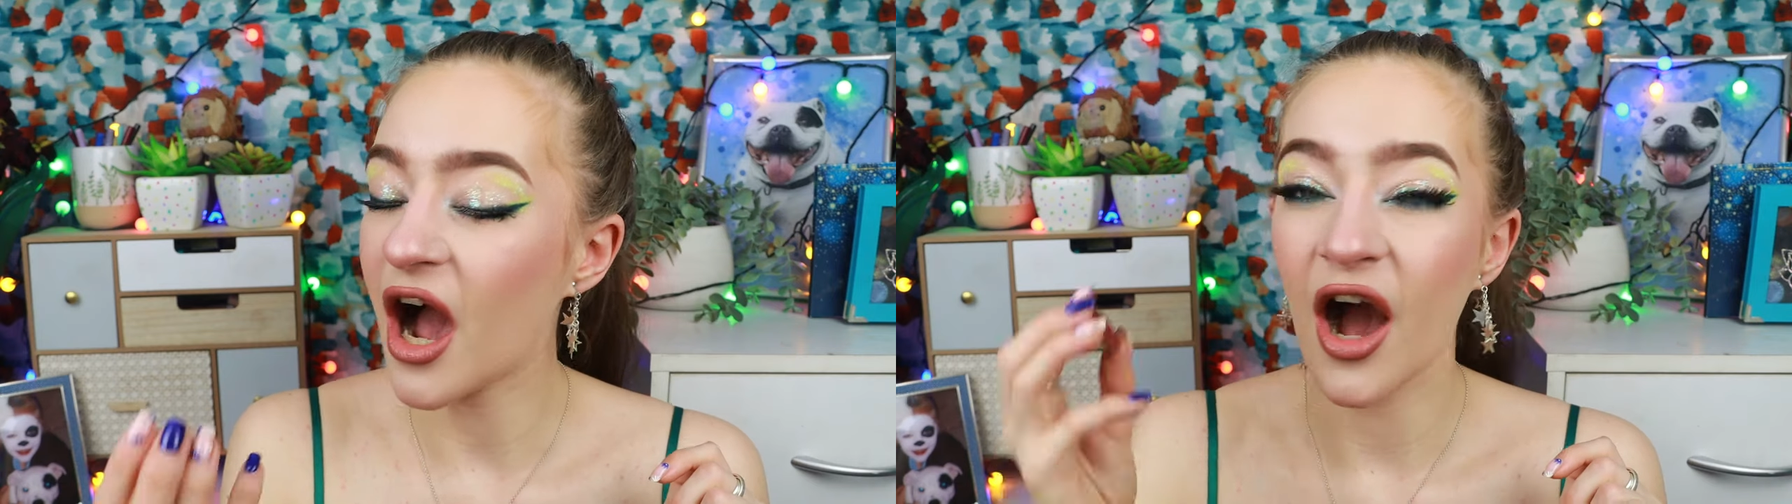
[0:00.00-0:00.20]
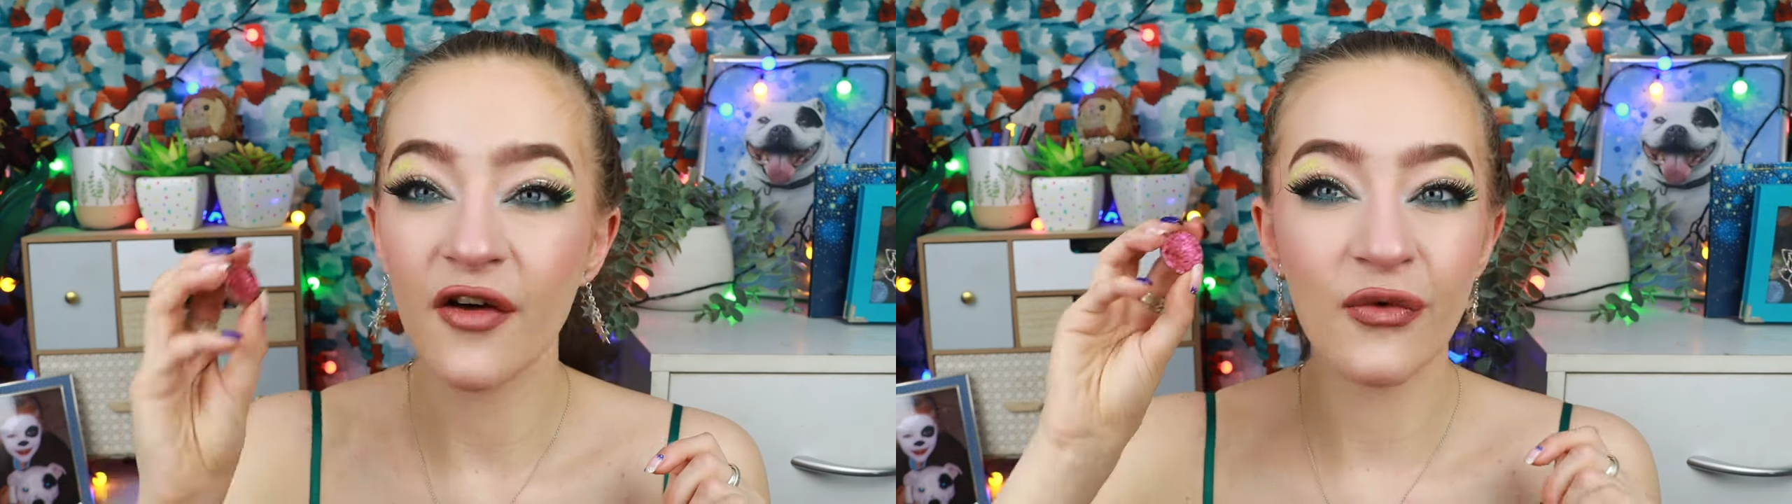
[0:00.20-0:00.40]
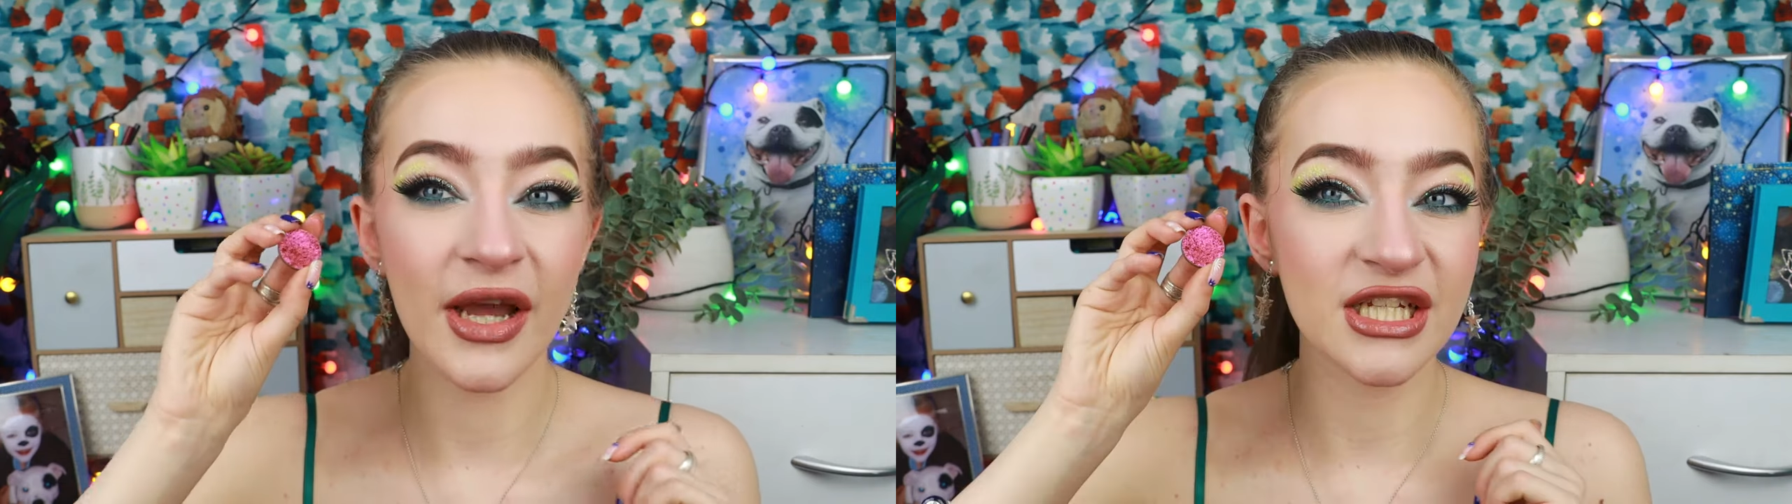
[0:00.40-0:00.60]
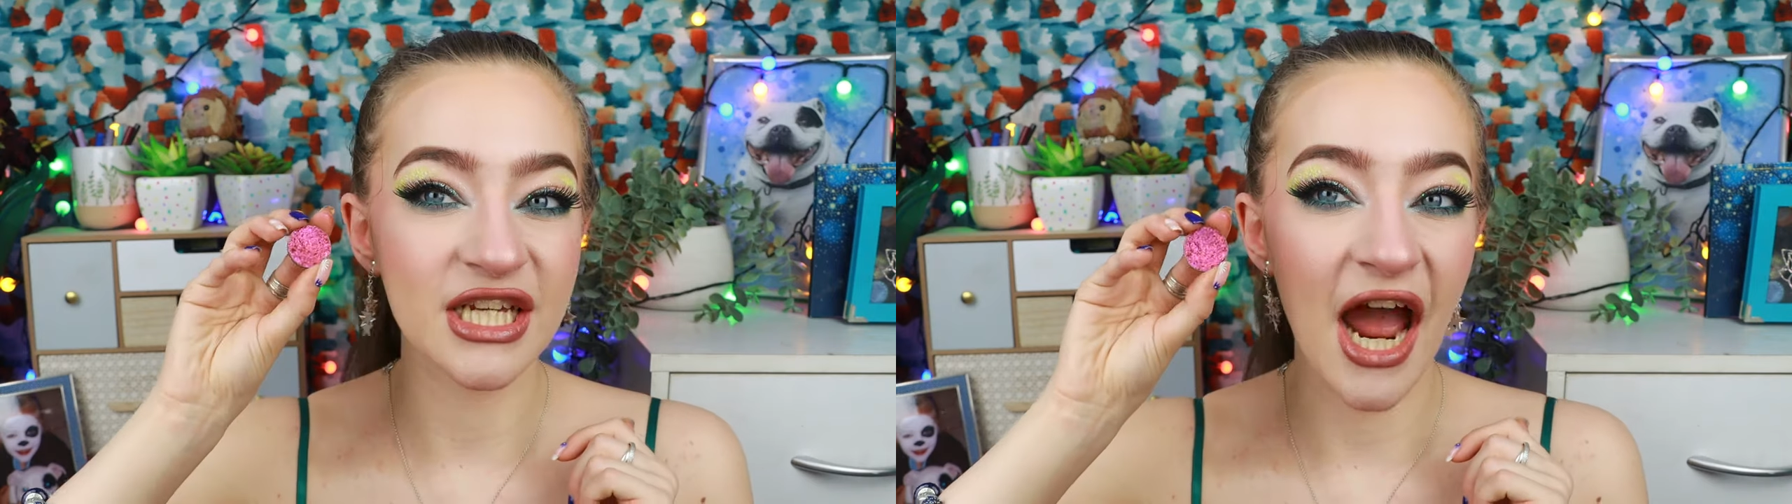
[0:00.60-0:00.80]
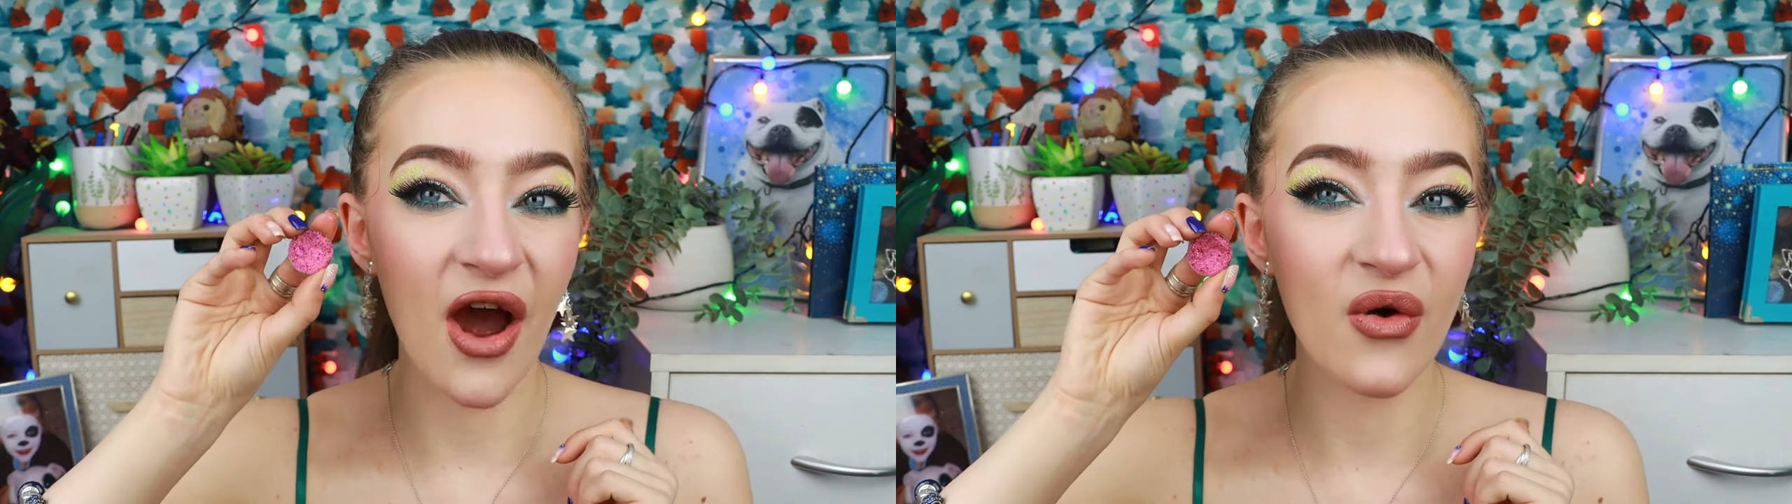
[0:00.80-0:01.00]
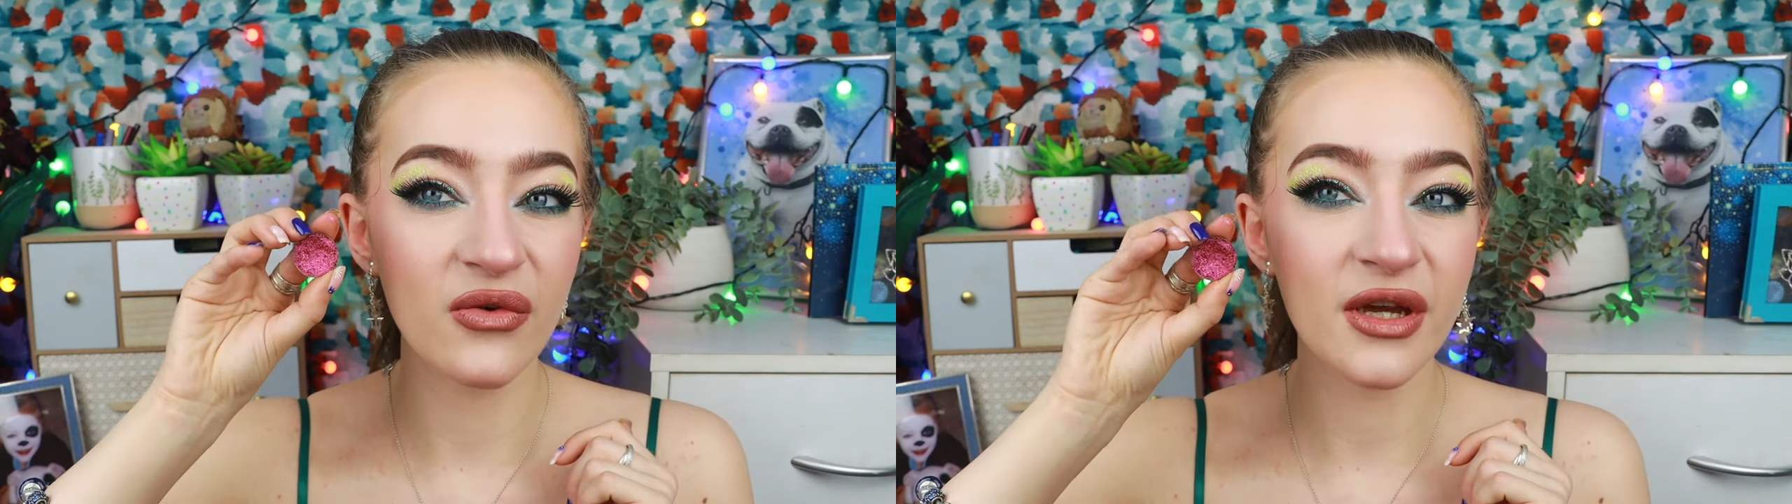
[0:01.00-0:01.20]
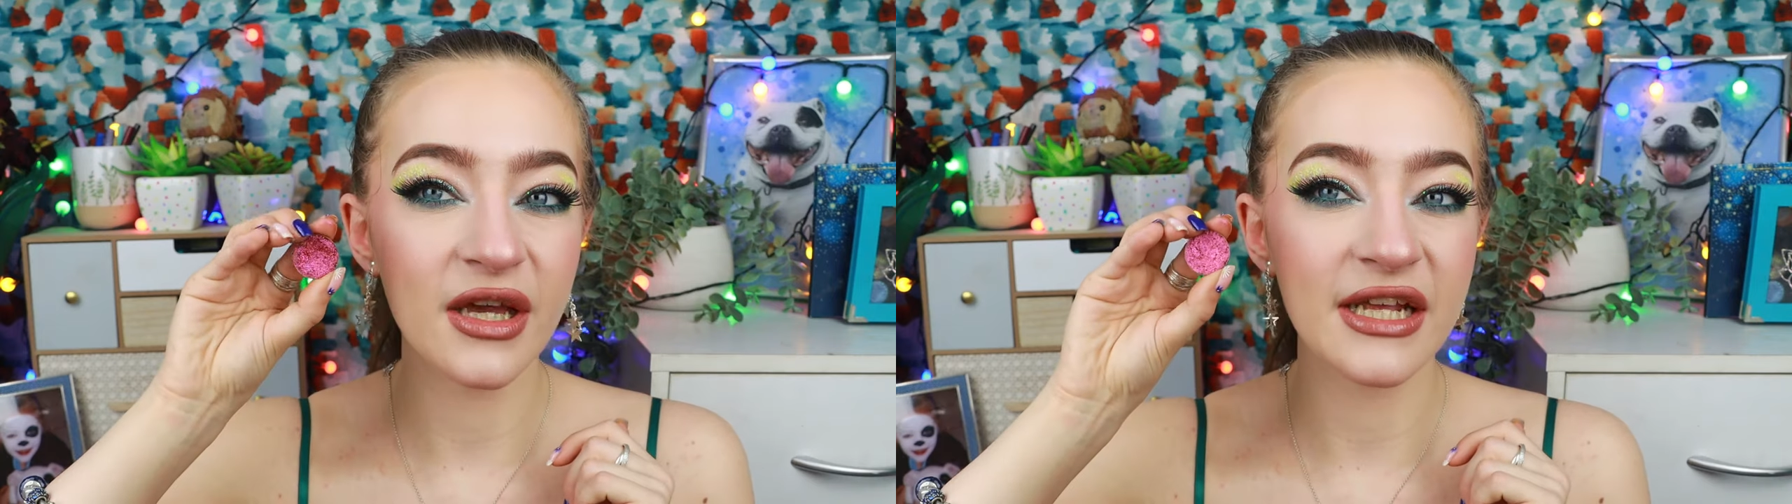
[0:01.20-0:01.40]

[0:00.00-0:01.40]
halfway down